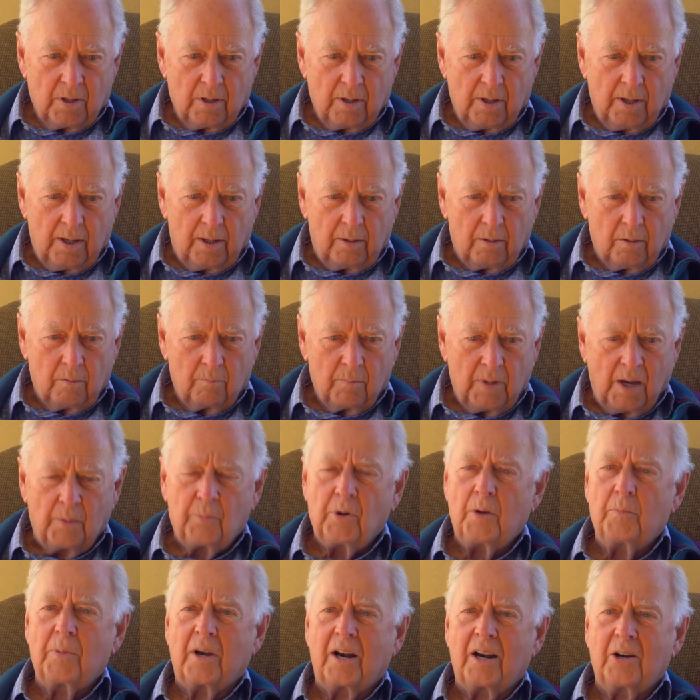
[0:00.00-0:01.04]
and maybe
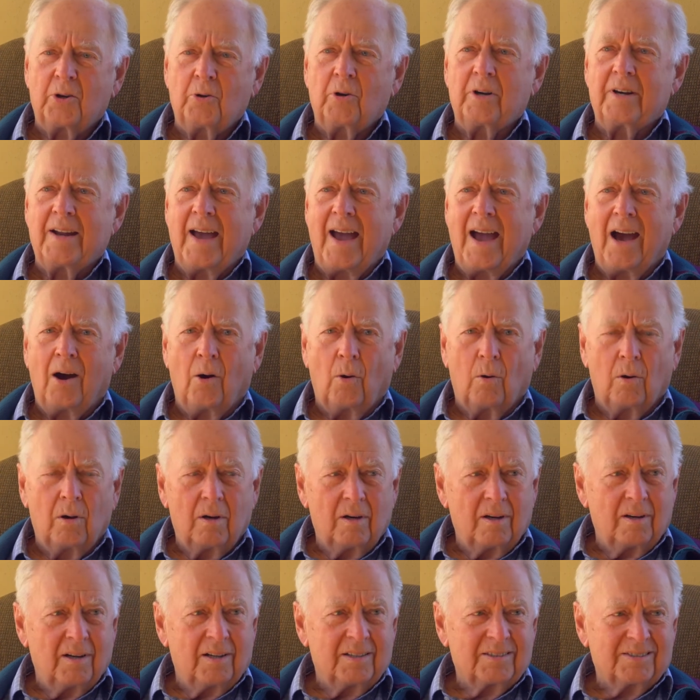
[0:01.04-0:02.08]
we better do it now.
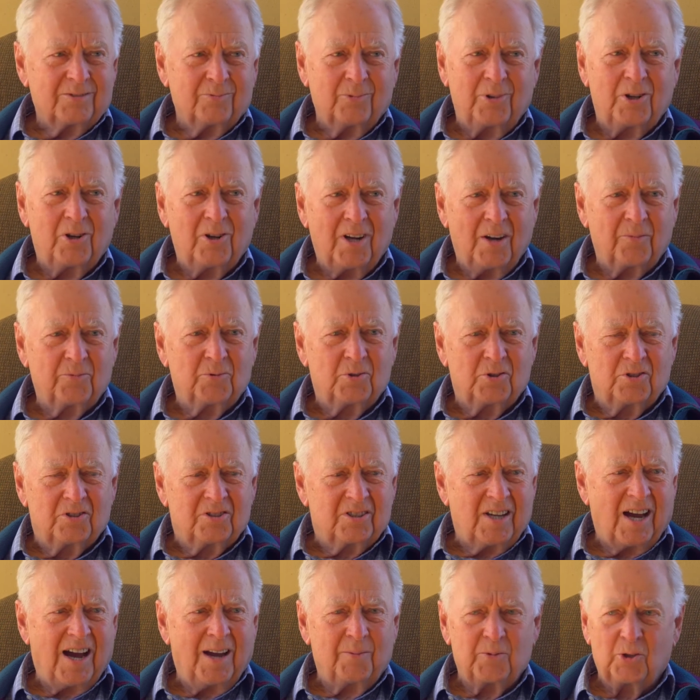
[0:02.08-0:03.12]
We don't have
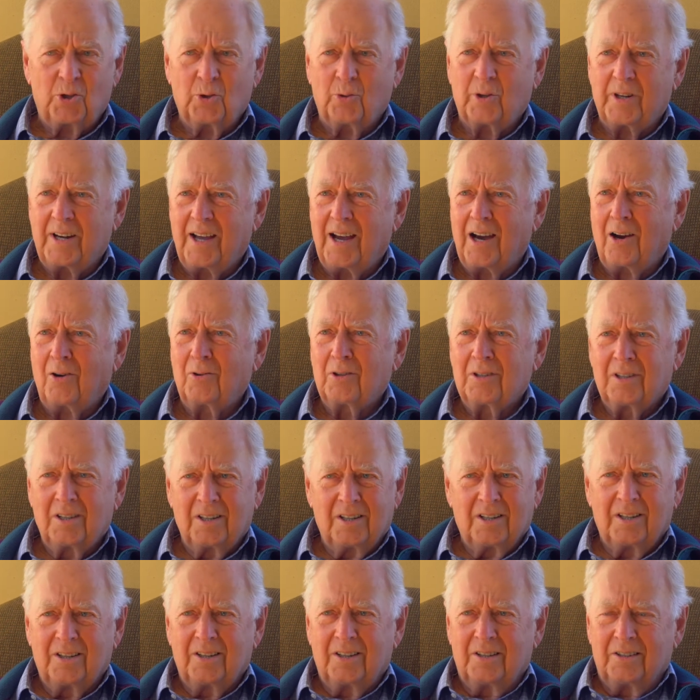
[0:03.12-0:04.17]
time to do it now.
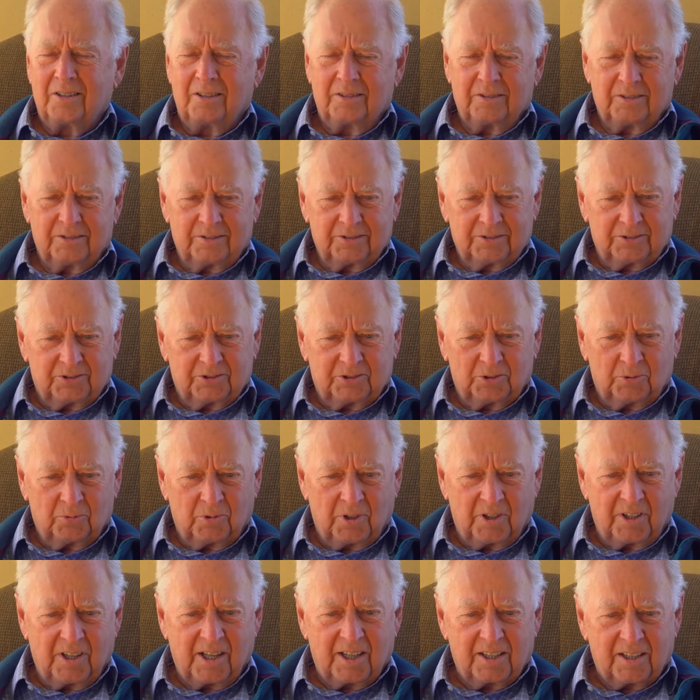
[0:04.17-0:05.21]
One
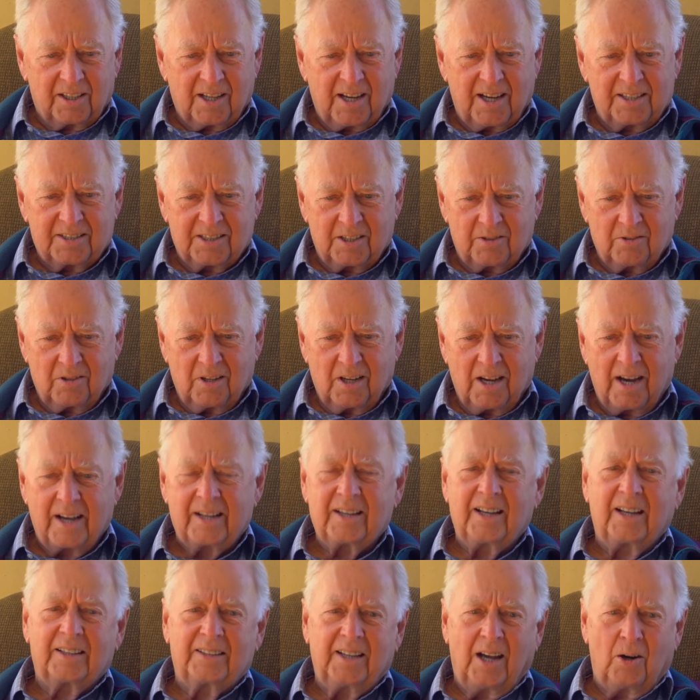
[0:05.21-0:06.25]
of the other guys said, I can
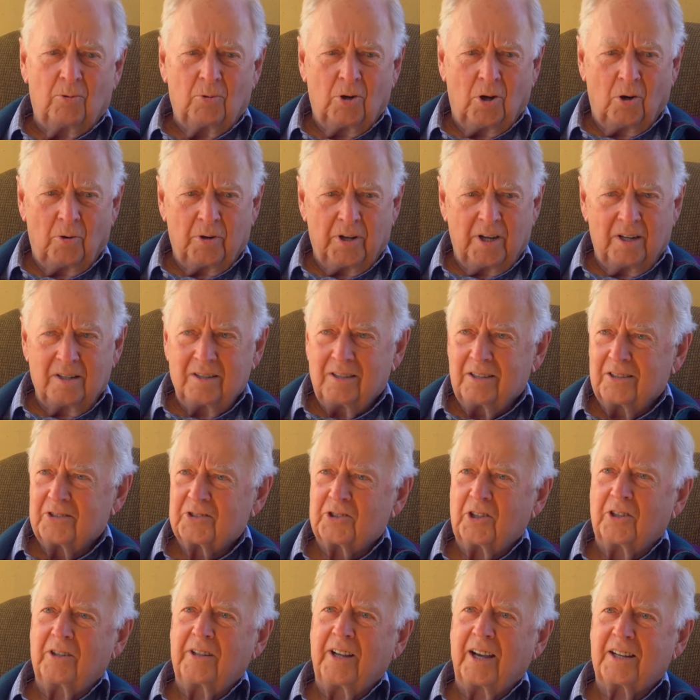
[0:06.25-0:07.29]
get that road in.
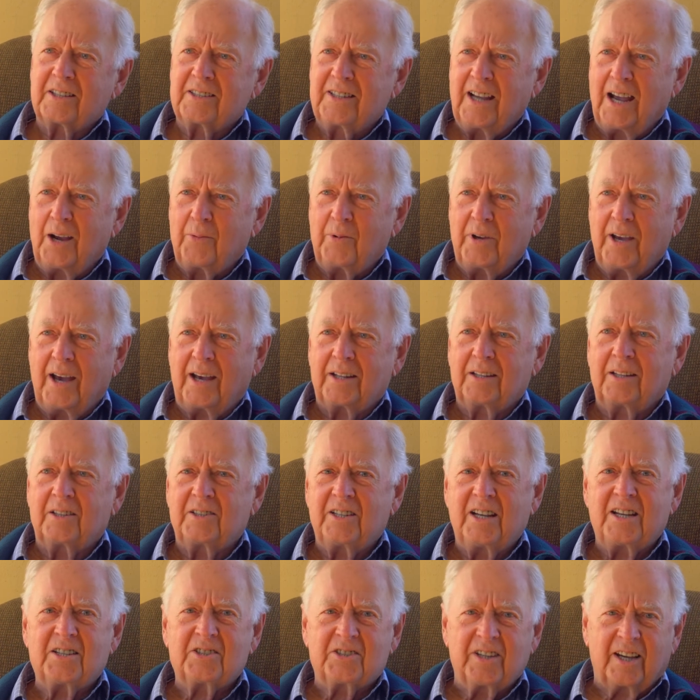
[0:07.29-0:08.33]
So the next day we had the
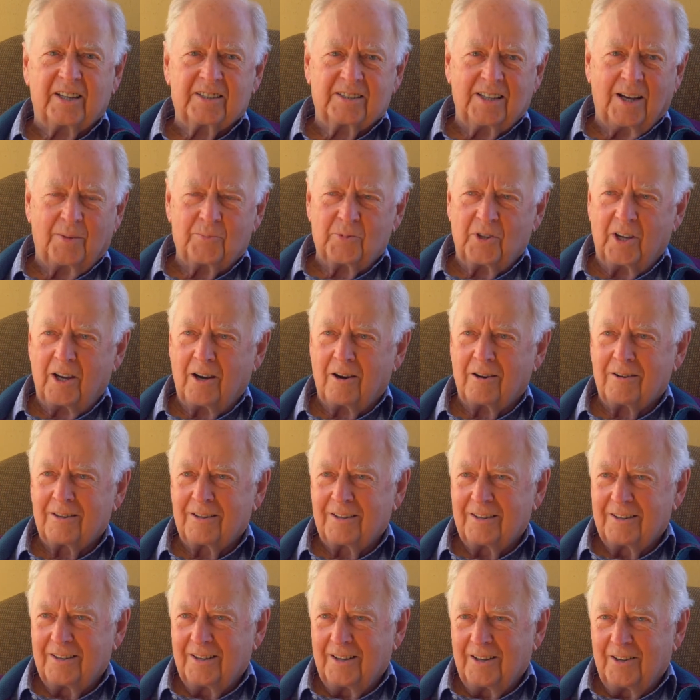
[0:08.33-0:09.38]
D6 up there.
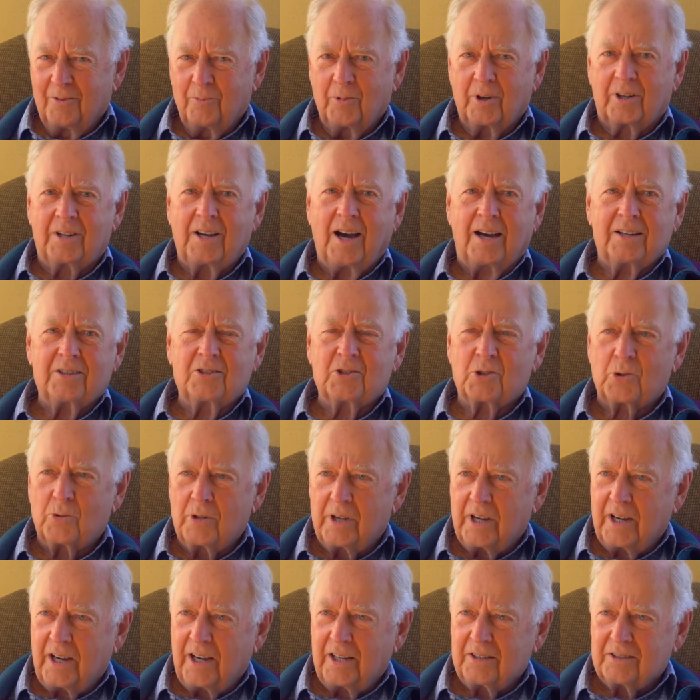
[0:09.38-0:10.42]
We're cutting
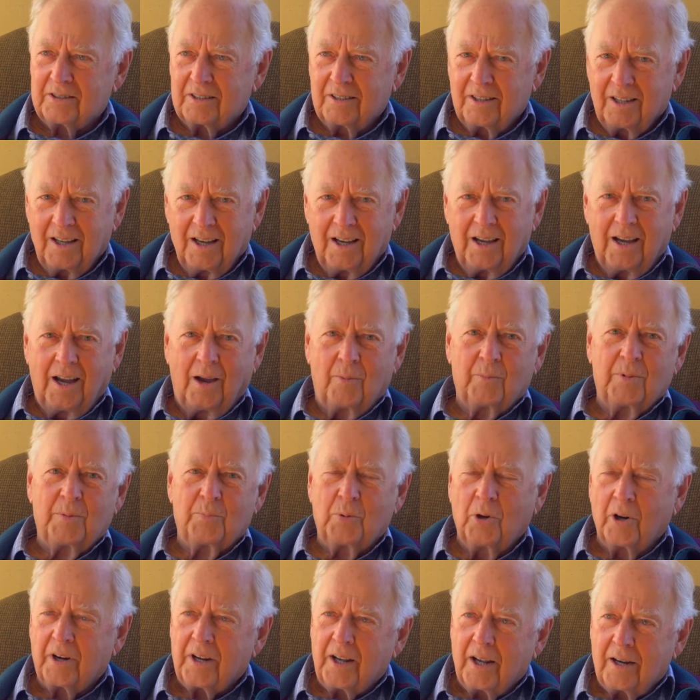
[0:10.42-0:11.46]
trees, and we
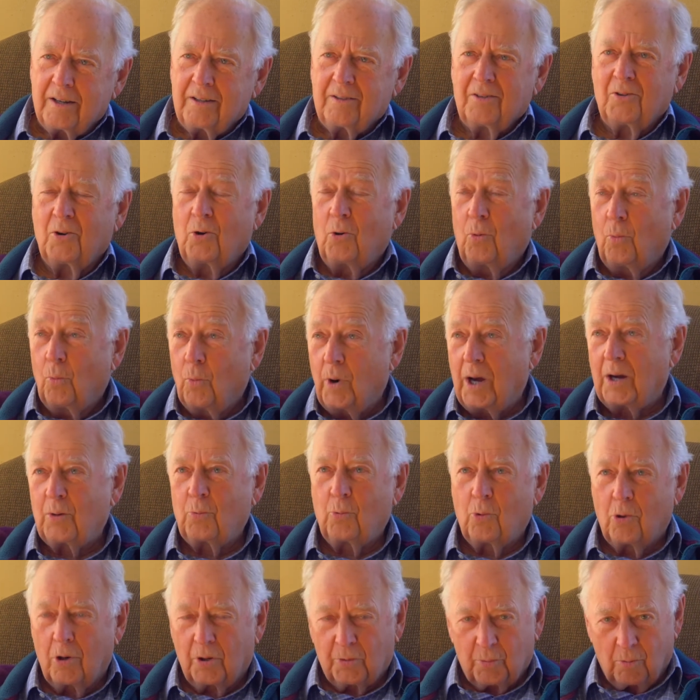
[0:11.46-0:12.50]
put in
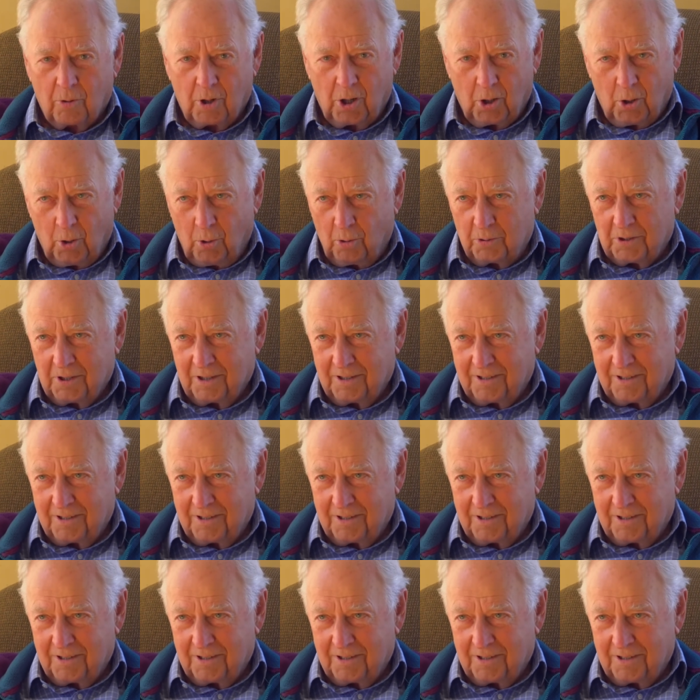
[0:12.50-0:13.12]
Wentworth Road